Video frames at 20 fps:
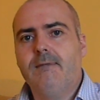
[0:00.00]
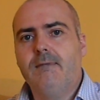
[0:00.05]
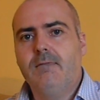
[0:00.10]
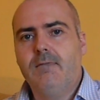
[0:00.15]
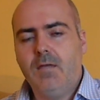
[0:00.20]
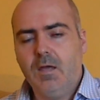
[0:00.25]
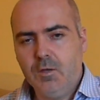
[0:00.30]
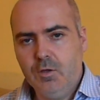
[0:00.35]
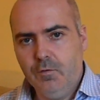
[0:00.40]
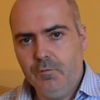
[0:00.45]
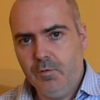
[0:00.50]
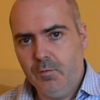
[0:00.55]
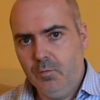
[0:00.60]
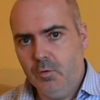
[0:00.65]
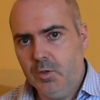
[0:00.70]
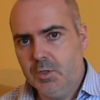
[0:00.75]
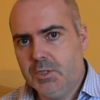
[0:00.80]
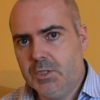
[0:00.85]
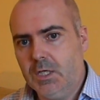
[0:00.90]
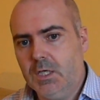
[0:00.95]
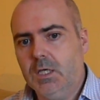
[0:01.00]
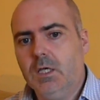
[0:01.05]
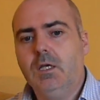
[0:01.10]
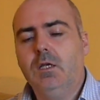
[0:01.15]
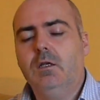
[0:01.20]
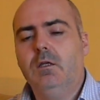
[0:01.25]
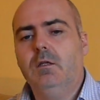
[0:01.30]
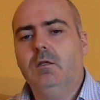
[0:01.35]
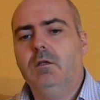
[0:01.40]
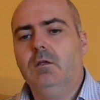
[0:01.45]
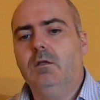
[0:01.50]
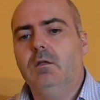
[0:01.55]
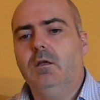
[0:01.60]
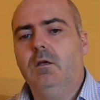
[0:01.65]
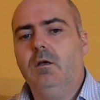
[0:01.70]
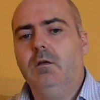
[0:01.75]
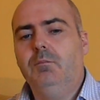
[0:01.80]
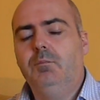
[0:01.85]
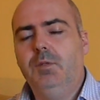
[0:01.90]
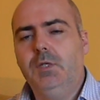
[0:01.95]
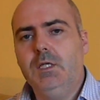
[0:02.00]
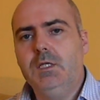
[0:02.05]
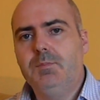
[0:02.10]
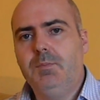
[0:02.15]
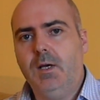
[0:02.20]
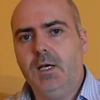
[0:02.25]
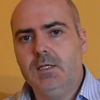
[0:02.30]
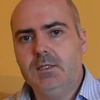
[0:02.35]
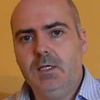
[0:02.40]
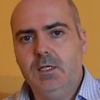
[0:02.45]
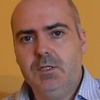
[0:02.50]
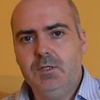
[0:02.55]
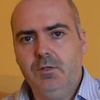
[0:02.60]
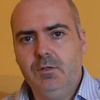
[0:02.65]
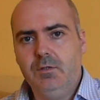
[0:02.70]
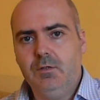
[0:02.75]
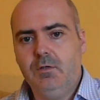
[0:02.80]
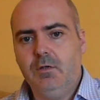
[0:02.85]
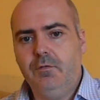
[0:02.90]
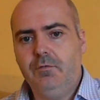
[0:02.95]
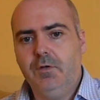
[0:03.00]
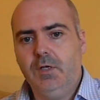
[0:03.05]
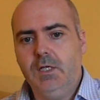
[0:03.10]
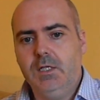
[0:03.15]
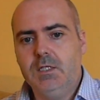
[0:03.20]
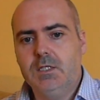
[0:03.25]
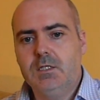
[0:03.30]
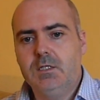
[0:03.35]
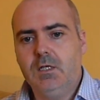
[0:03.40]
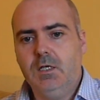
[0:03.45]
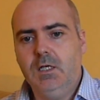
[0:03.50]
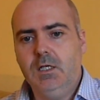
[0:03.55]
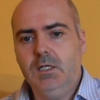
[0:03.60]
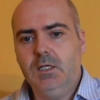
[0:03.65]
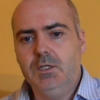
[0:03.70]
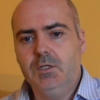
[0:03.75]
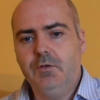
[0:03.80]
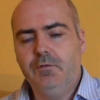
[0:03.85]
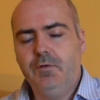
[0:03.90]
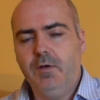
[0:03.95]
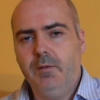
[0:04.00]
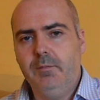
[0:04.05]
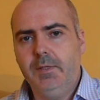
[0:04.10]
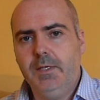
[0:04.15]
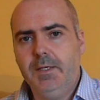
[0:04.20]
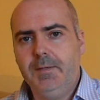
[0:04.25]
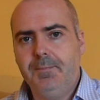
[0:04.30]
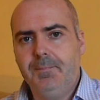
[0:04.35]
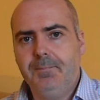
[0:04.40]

Thank you for watching, and please pass this on to your friends and your family.